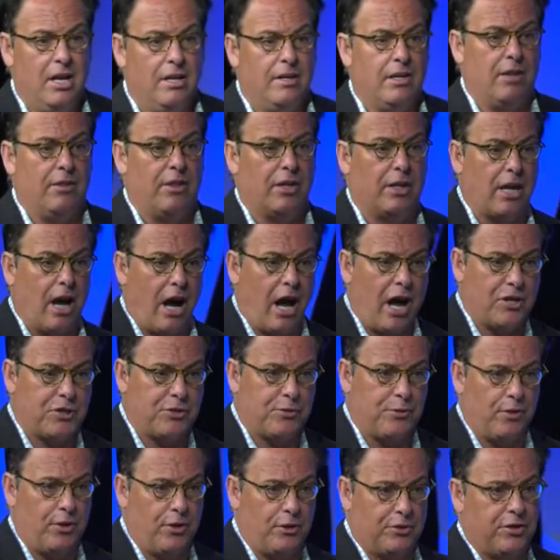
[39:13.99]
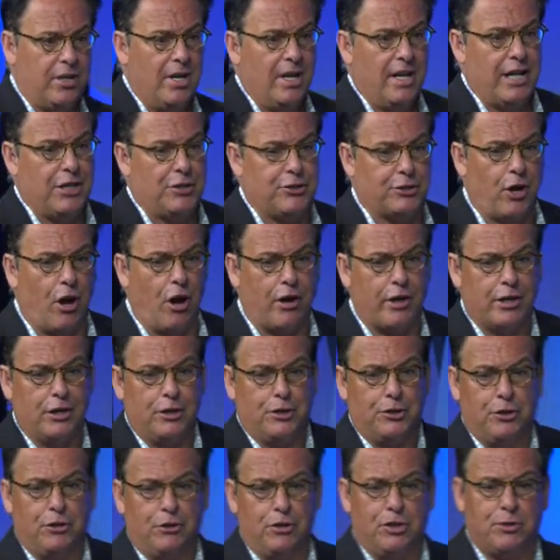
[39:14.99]
Now, the Gospels, he's talking to
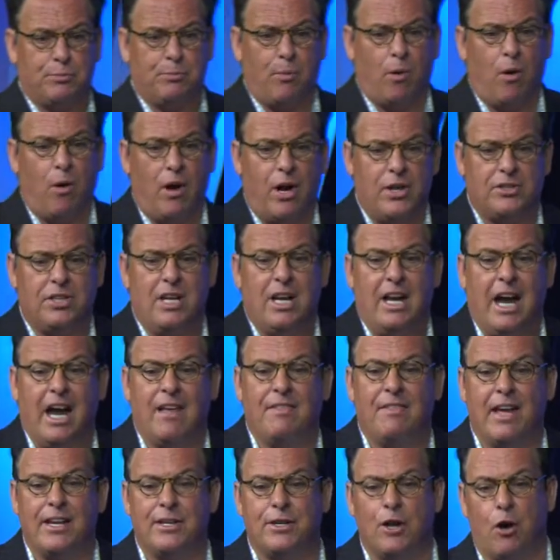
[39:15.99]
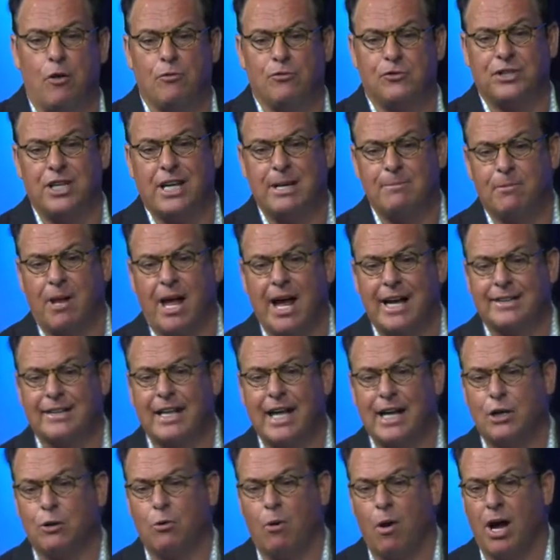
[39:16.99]
Jewish boys, and they don't seem like
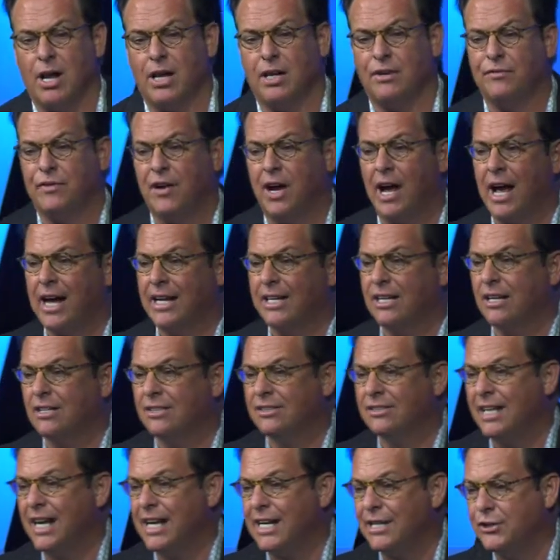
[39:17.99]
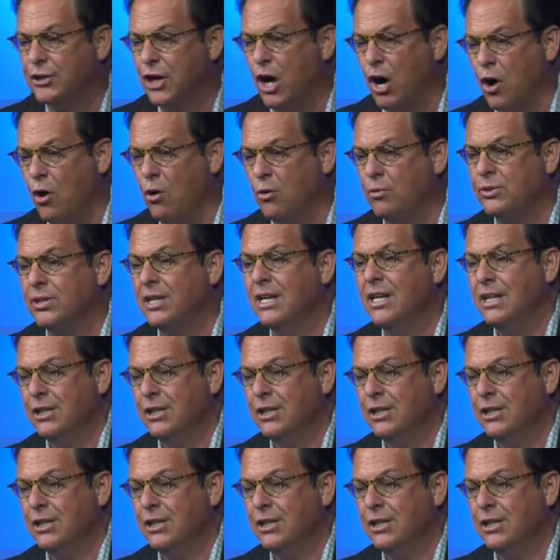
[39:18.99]
they qualify because they don't.